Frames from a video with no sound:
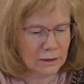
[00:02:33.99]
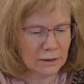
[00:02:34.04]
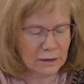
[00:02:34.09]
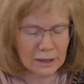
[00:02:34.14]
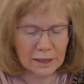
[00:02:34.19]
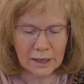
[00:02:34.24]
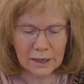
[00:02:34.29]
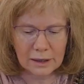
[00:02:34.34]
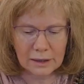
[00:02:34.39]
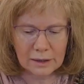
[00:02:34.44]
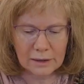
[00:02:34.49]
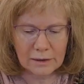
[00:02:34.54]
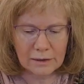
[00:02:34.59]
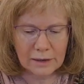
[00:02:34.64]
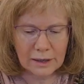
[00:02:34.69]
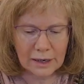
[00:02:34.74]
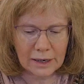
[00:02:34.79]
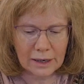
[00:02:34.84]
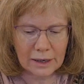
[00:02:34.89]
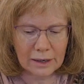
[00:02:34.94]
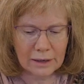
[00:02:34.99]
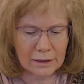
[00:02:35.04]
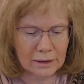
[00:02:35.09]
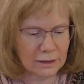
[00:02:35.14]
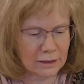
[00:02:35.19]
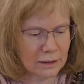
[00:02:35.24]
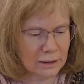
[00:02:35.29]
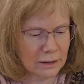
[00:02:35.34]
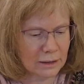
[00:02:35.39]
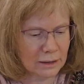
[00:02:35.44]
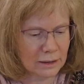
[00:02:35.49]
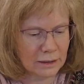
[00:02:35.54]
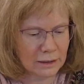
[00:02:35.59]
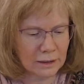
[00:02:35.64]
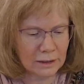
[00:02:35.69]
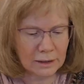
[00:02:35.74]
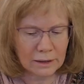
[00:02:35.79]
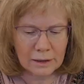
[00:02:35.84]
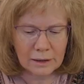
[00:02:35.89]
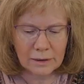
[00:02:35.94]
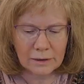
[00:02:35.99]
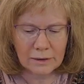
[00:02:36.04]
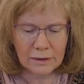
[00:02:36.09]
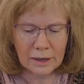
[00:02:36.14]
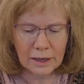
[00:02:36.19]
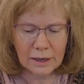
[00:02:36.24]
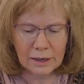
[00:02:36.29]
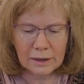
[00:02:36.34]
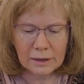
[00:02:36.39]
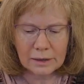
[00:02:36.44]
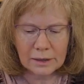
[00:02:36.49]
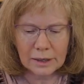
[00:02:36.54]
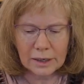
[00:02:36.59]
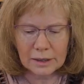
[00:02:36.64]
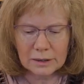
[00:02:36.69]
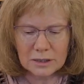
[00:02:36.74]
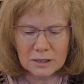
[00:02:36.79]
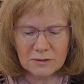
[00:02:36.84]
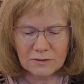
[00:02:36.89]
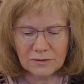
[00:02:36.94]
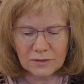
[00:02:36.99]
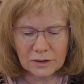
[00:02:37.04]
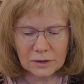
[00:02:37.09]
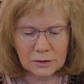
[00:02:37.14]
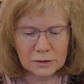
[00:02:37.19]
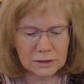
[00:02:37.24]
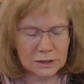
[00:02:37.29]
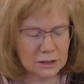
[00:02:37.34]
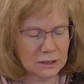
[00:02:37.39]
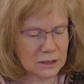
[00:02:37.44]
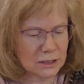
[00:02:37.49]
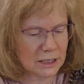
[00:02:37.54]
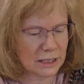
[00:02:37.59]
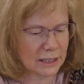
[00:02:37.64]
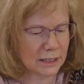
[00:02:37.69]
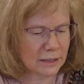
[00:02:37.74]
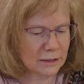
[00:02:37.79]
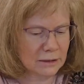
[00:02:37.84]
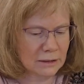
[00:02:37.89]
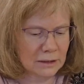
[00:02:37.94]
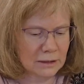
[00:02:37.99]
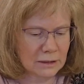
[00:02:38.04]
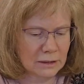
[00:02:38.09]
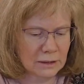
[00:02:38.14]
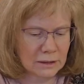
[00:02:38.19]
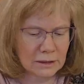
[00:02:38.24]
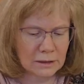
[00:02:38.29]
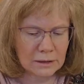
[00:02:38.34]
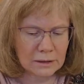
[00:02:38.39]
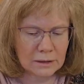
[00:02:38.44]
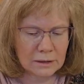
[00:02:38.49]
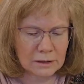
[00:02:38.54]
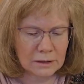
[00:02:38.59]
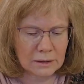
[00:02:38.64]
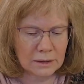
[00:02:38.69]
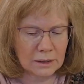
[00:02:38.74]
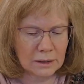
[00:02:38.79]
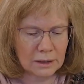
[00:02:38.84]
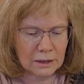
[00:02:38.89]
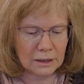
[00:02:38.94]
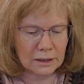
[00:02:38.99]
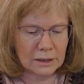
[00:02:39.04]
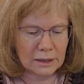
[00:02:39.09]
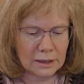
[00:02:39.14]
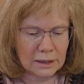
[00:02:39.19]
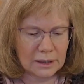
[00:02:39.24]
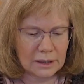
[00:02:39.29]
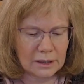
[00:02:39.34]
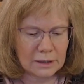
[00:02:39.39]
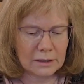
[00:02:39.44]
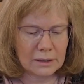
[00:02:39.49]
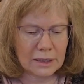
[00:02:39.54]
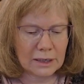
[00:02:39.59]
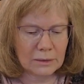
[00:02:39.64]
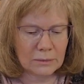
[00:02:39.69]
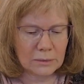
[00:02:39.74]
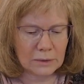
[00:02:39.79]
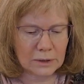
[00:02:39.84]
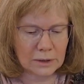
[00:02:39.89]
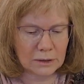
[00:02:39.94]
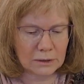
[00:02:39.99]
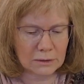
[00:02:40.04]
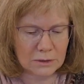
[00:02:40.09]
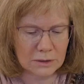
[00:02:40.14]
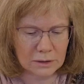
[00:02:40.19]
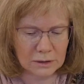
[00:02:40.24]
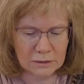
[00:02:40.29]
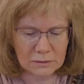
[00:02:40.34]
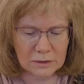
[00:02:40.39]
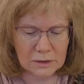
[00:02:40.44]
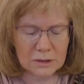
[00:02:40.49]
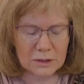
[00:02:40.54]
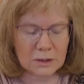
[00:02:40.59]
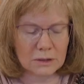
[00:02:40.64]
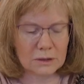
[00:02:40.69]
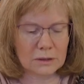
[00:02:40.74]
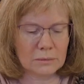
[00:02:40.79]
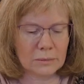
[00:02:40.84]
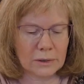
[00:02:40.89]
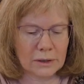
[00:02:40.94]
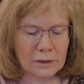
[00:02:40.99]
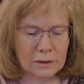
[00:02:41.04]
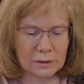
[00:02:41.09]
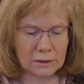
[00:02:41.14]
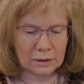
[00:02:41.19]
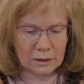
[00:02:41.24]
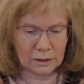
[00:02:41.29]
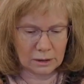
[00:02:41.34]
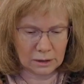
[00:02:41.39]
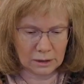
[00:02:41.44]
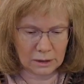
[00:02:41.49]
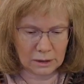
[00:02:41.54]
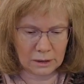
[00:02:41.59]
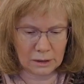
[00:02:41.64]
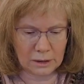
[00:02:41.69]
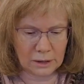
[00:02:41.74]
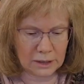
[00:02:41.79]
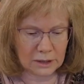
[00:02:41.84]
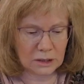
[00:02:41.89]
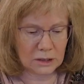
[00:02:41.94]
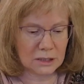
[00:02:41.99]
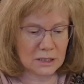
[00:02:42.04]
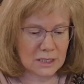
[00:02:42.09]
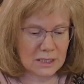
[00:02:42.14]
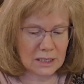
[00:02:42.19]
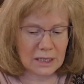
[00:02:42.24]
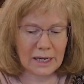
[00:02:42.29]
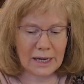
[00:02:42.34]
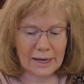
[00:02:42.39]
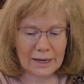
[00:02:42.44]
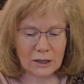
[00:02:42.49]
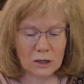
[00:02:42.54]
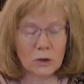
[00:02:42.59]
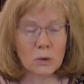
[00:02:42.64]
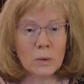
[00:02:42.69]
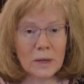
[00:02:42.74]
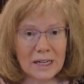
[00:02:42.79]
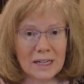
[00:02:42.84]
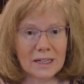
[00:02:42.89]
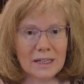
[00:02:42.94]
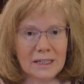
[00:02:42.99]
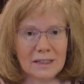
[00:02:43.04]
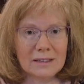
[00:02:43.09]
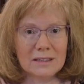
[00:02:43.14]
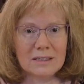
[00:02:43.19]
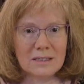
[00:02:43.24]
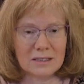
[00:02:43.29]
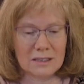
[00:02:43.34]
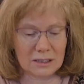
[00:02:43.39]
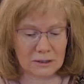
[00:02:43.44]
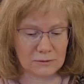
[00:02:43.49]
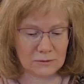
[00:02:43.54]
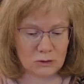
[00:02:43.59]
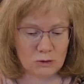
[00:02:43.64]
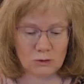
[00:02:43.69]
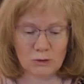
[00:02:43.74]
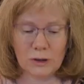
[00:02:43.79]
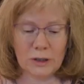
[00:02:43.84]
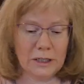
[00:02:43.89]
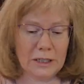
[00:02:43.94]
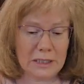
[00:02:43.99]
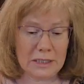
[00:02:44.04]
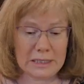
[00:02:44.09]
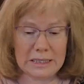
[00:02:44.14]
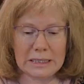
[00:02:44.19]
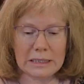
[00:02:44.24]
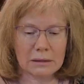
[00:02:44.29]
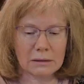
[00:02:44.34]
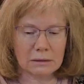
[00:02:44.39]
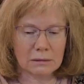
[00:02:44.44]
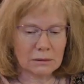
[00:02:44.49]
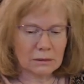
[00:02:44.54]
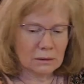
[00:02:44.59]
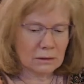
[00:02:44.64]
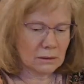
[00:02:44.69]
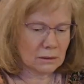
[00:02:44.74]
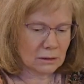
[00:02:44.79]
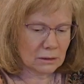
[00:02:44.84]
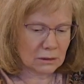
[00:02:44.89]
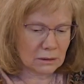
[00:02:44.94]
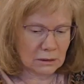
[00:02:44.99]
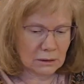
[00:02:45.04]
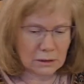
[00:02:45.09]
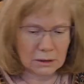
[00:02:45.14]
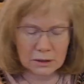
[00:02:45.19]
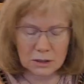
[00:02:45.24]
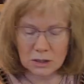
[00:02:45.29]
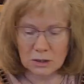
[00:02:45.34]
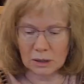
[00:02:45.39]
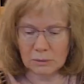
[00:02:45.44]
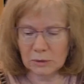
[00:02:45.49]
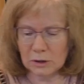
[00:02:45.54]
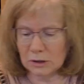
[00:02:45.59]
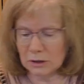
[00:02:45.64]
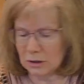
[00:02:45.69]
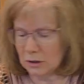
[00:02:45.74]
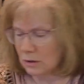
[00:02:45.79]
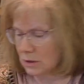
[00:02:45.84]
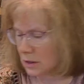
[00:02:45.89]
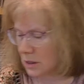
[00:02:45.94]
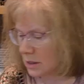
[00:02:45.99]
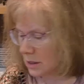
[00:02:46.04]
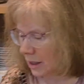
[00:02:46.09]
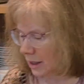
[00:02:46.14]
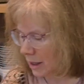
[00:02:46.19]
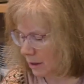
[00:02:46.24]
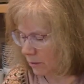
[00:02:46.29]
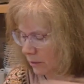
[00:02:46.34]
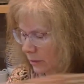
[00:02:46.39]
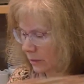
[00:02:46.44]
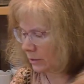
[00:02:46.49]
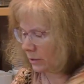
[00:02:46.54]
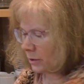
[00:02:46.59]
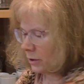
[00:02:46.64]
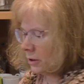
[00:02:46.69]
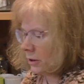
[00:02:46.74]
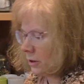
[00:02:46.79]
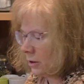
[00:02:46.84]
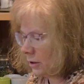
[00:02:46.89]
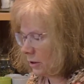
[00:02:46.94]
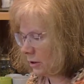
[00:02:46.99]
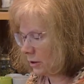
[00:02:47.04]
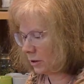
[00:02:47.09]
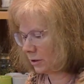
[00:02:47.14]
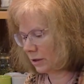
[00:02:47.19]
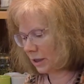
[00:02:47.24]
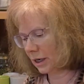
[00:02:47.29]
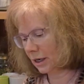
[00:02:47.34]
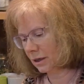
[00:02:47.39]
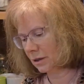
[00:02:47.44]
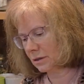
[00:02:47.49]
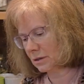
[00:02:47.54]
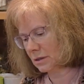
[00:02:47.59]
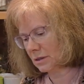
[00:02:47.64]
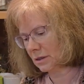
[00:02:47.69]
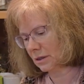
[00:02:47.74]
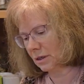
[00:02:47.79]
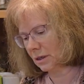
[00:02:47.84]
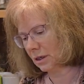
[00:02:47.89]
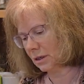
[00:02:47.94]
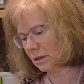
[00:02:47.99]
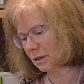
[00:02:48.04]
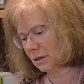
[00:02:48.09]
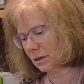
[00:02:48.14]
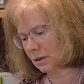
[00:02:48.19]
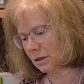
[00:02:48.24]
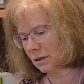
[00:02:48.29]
That there then gets folded down, and that one goes over the top. You can see how quickly this stuff dries. So I'm going to do the same on the other side.